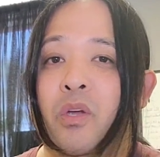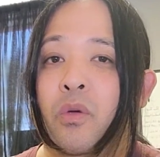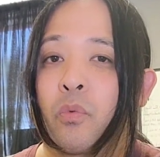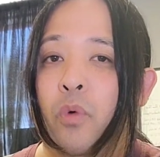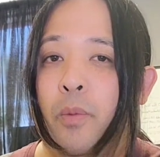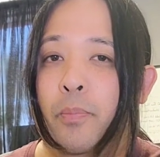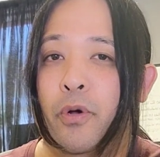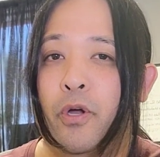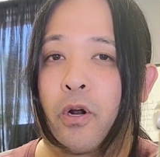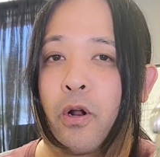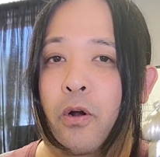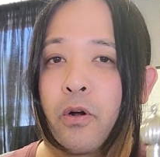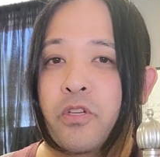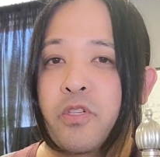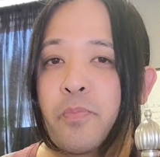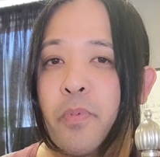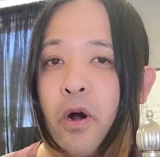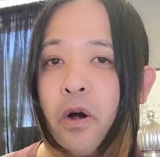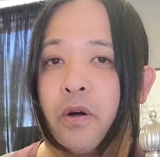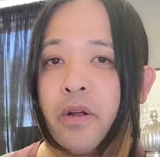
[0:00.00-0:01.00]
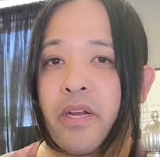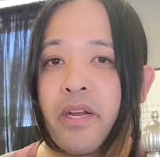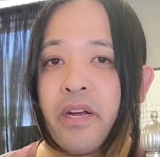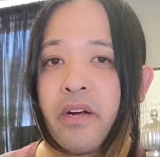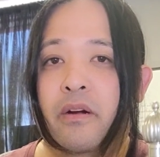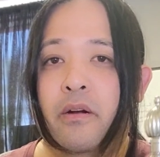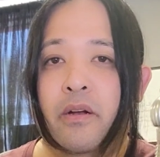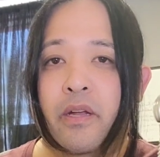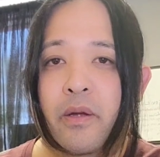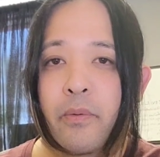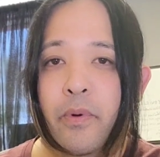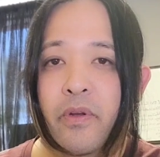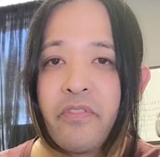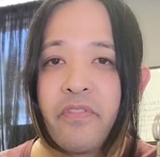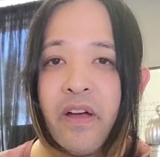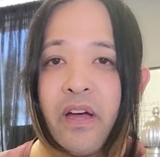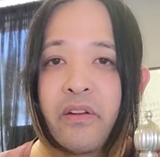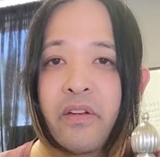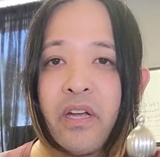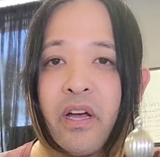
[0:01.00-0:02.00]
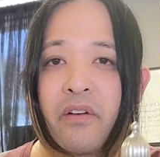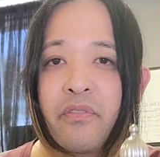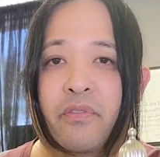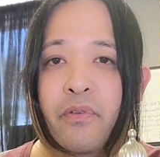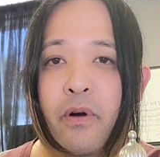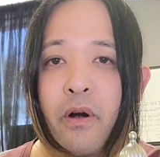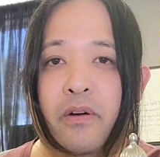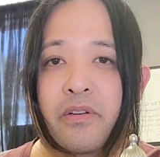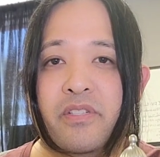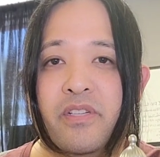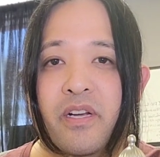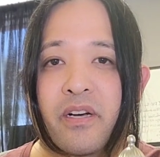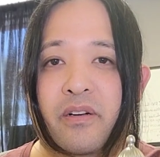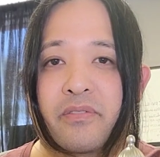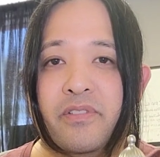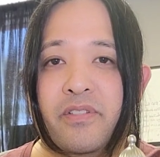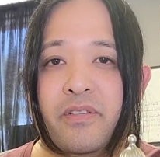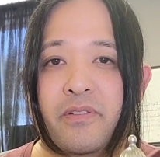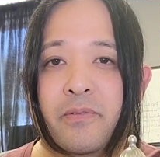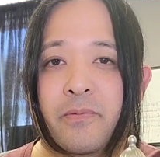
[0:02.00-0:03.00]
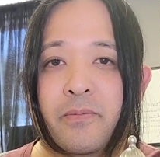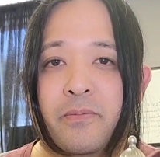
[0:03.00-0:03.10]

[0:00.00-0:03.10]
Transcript: We put on our sparring gear and we found out for ourselves.